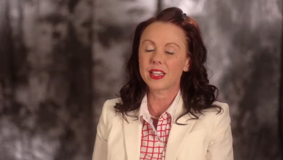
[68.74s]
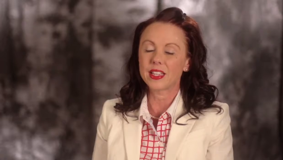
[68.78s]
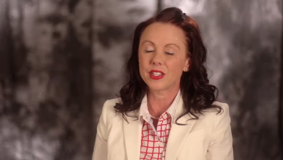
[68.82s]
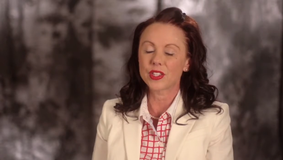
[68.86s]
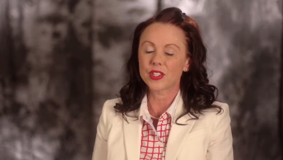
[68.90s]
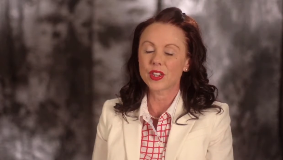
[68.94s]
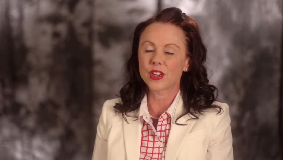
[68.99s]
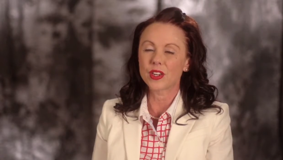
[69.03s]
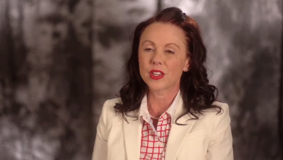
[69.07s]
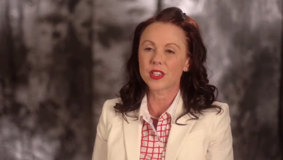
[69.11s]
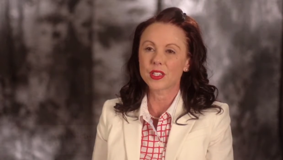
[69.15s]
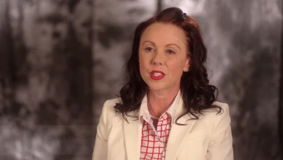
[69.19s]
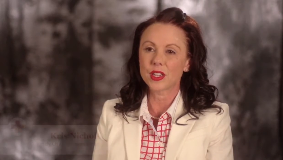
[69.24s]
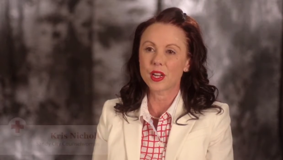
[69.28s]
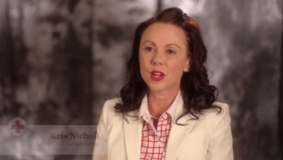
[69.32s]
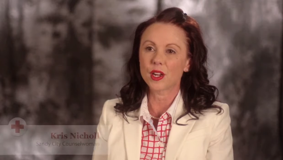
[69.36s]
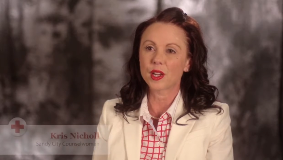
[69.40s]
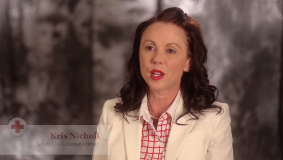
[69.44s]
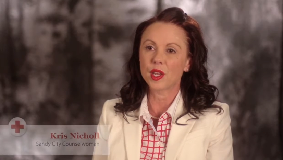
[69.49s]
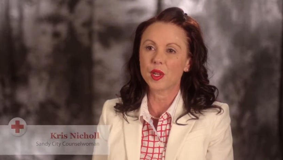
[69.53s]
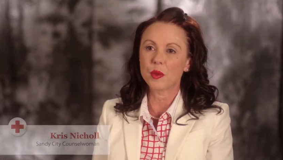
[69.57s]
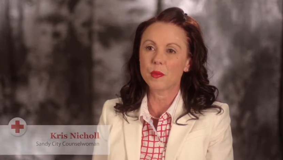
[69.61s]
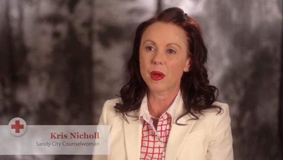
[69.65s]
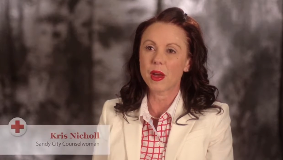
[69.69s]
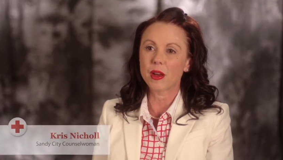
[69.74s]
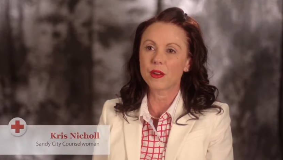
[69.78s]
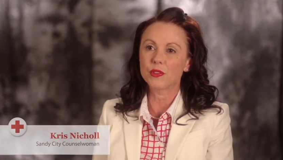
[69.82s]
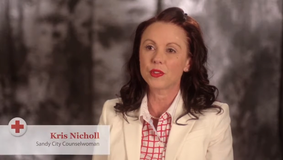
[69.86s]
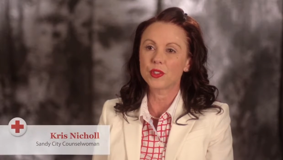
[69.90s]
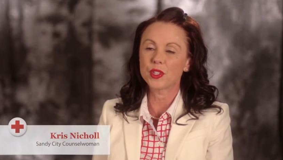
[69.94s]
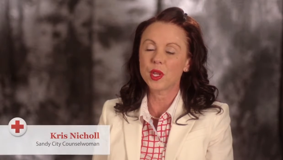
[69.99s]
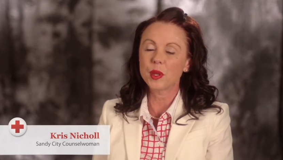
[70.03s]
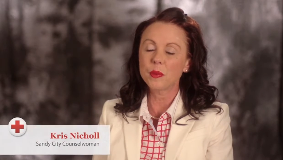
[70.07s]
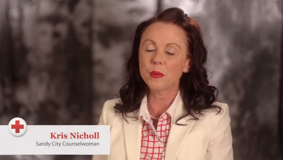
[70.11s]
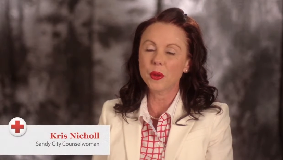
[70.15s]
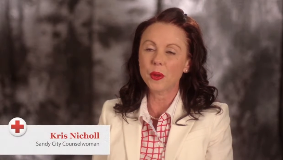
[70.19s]
he started talking
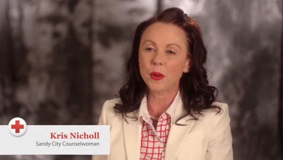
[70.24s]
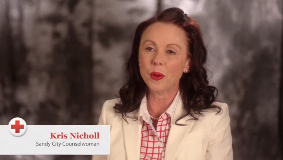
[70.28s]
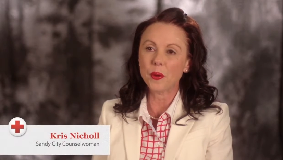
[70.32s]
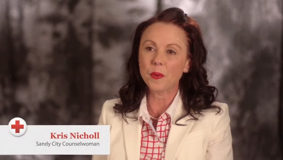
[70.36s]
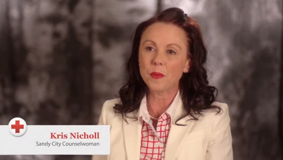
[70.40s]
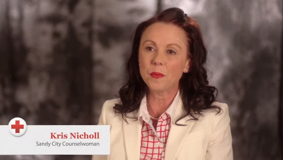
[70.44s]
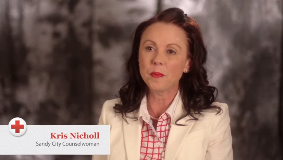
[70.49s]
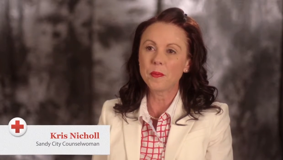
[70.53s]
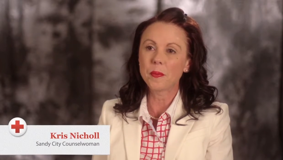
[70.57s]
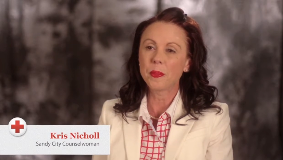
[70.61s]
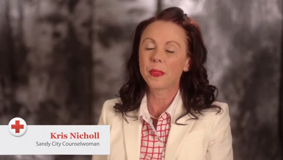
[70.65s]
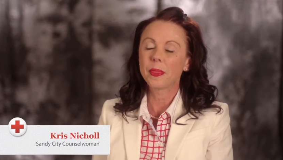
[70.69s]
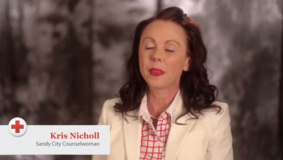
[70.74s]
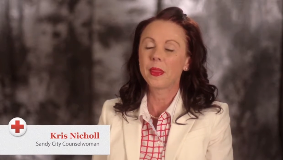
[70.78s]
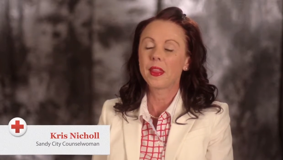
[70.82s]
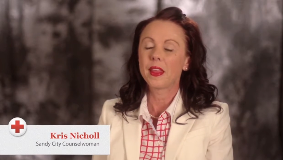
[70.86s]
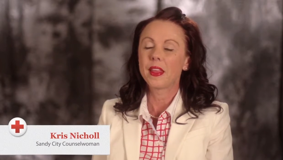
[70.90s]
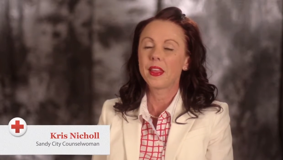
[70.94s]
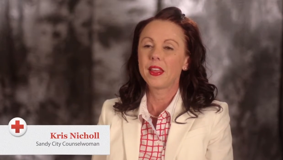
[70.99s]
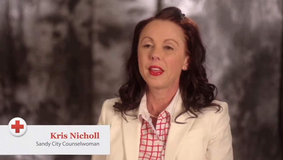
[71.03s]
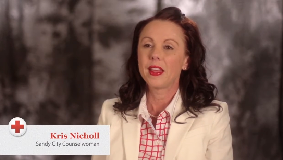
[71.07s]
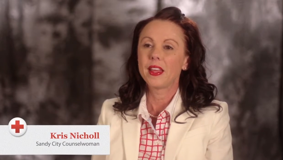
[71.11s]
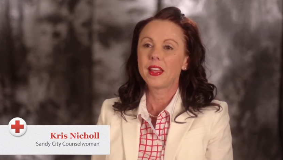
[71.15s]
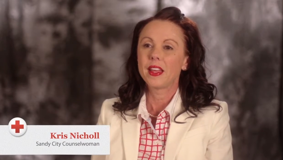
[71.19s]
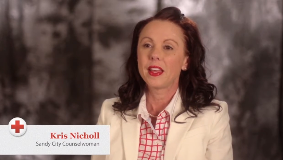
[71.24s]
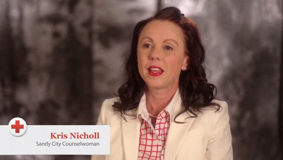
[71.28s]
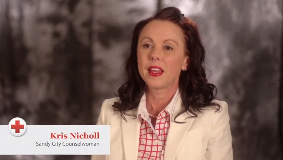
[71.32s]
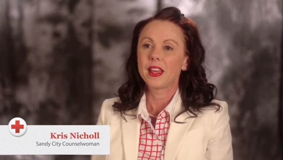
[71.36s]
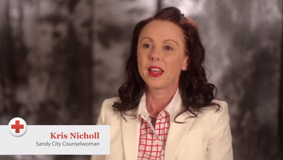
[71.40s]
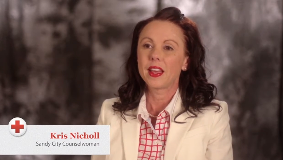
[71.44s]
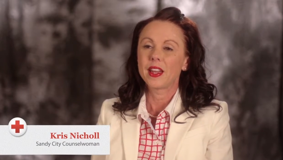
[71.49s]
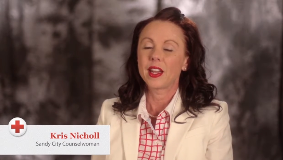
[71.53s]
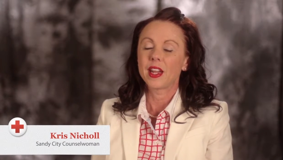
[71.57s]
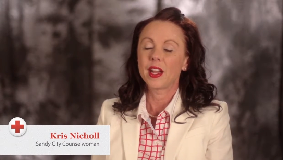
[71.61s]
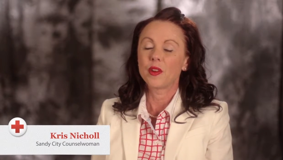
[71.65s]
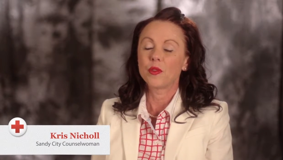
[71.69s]
about Thibodeaux.
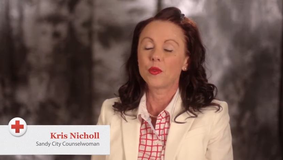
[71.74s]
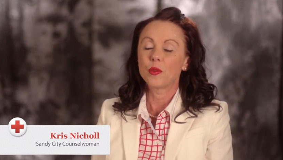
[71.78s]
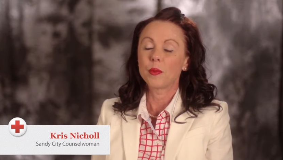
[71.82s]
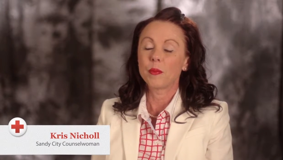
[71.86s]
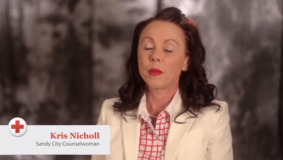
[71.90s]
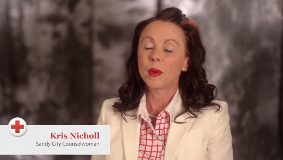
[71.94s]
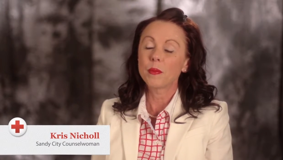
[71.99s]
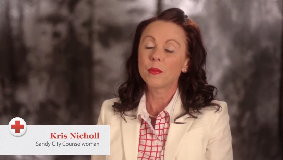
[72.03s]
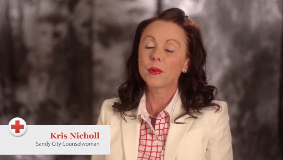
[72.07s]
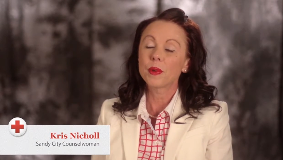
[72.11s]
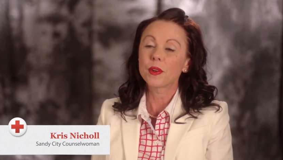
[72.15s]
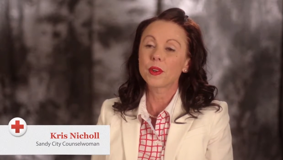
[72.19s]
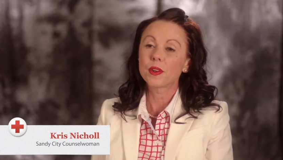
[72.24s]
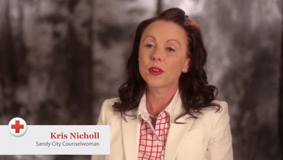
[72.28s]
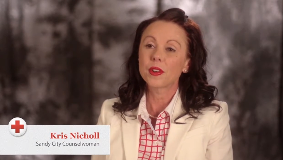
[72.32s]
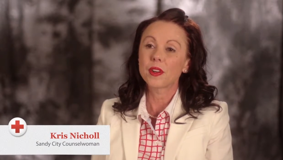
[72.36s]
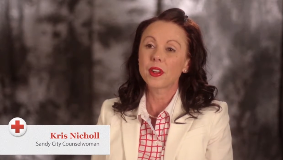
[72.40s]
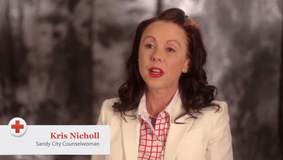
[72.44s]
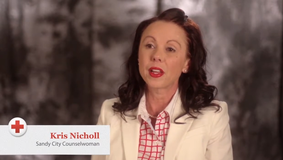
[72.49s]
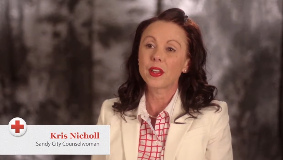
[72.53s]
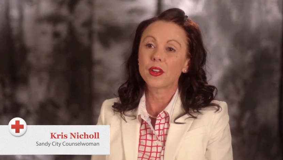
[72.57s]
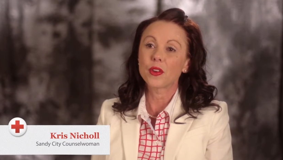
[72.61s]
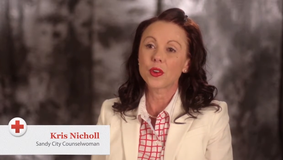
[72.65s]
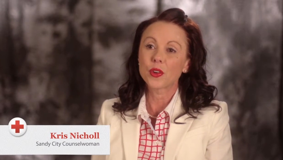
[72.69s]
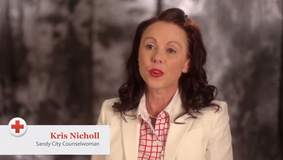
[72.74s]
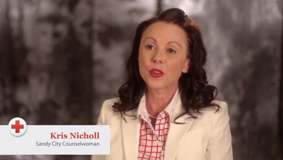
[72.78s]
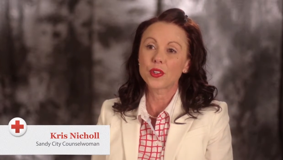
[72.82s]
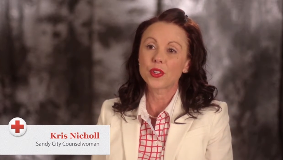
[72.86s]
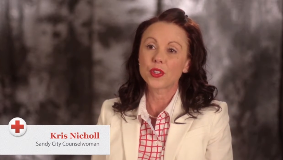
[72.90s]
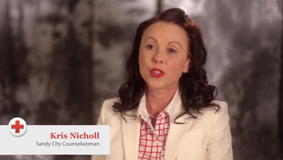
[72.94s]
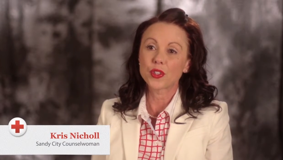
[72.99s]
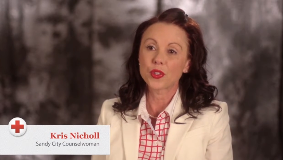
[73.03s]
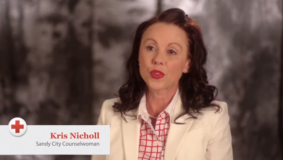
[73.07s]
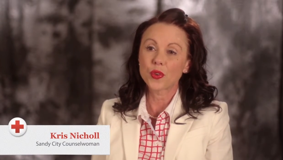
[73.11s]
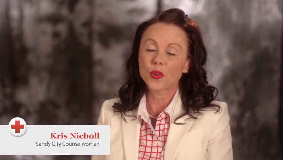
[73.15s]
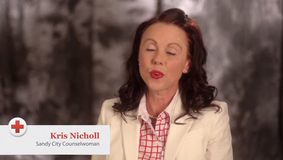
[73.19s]
And I remember I'd heard
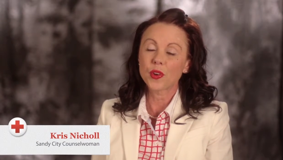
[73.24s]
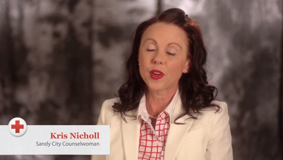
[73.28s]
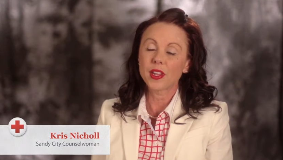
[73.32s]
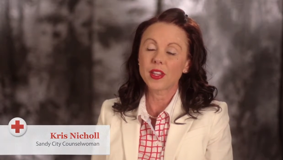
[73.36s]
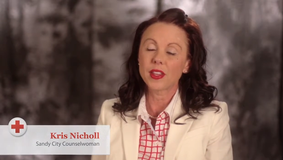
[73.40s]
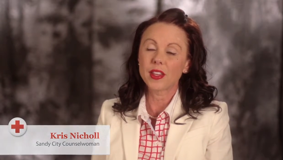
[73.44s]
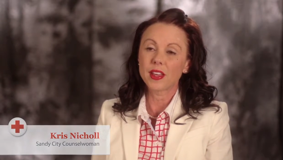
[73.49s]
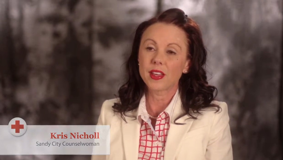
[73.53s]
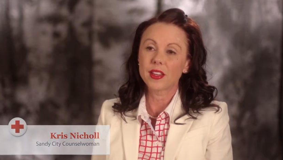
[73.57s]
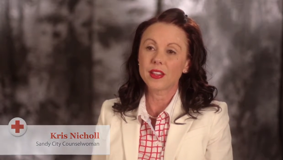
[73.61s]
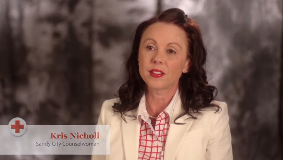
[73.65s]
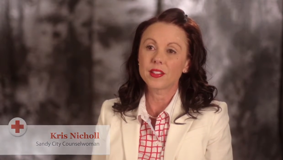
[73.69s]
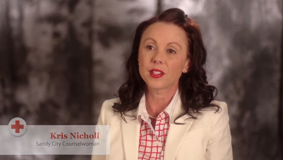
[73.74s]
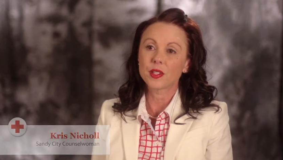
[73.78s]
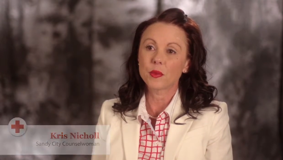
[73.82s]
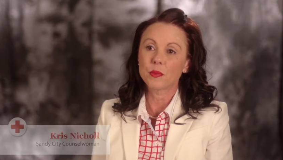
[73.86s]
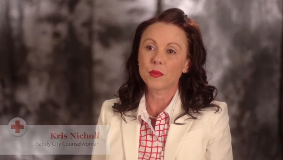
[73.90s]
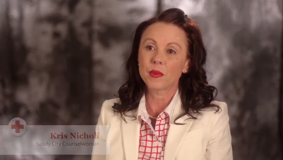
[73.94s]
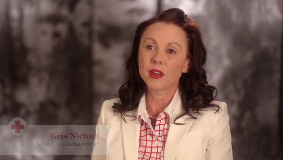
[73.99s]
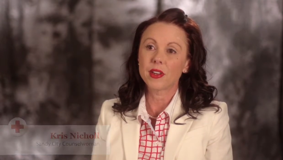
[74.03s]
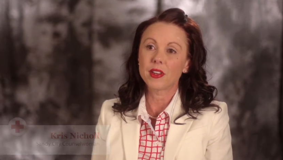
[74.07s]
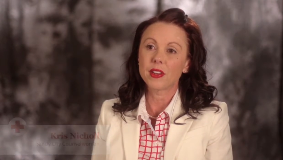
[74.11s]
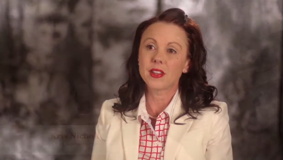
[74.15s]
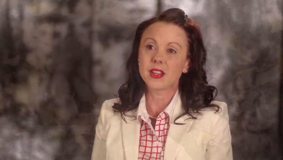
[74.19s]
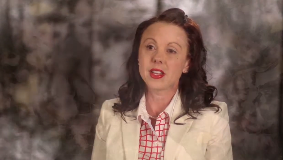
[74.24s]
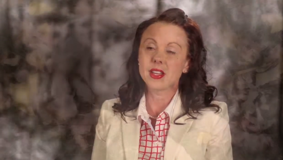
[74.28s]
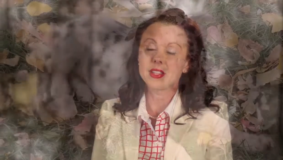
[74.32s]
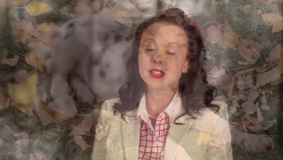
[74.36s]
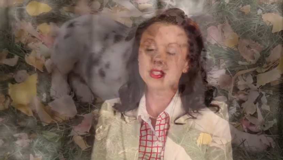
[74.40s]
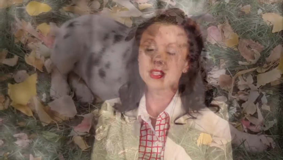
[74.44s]
a story that someone in